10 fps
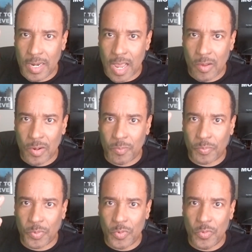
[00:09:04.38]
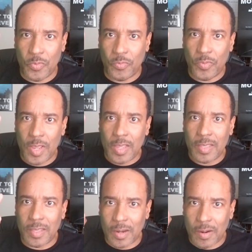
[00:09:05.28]
how to improve
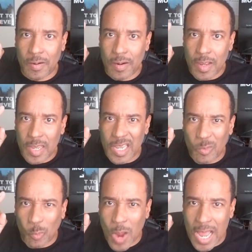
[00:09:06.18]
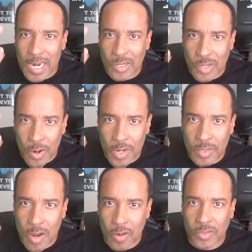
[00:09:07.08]
their erotic dirty
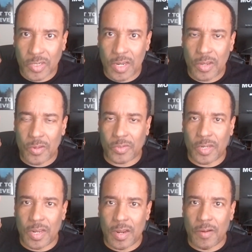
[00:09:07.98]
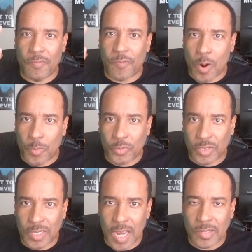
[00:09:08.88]
talk skills and their verbal
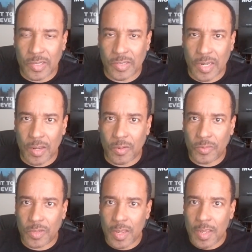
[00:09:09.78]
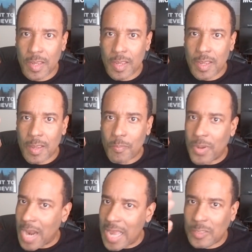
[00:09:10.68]
seduction skills.
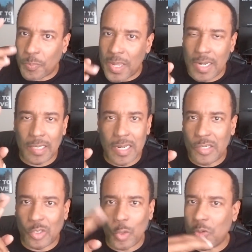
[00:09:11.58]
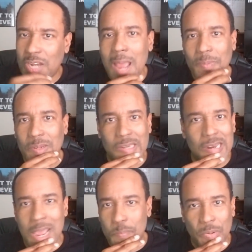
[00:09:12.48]
But I spent at least two chapters in
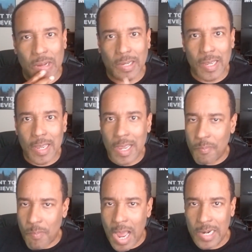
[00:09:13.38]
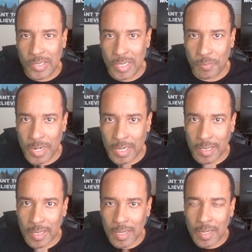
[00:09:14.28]
that book admonishing men.
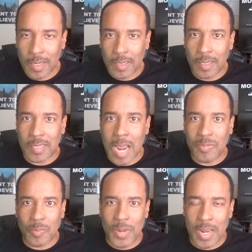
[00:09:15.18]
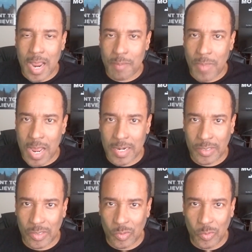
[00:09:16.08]
The types of men I
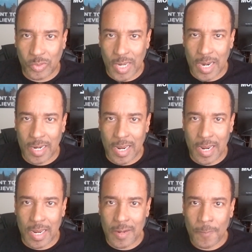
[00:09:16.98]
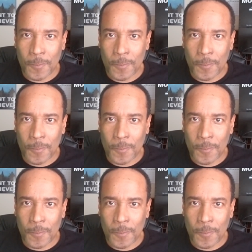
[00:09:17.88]
admonish in Who Said Again